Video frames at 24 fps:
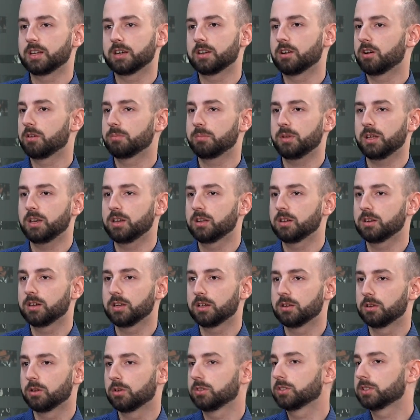an Armenian
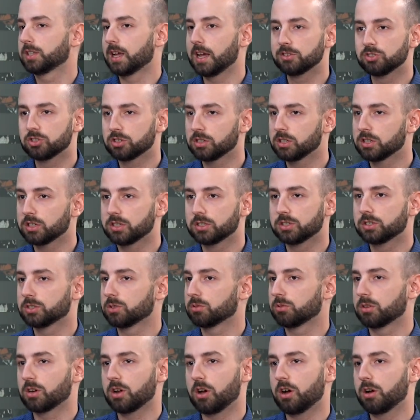in Los Angeles
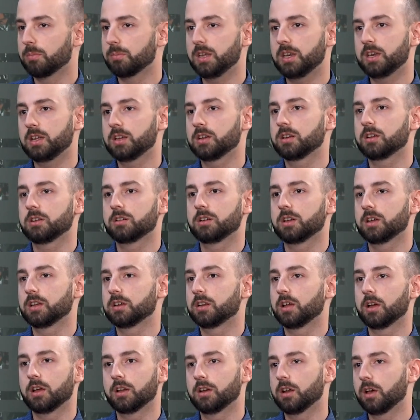or an Armenian
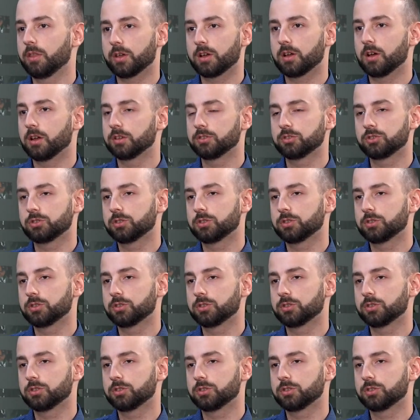in another country?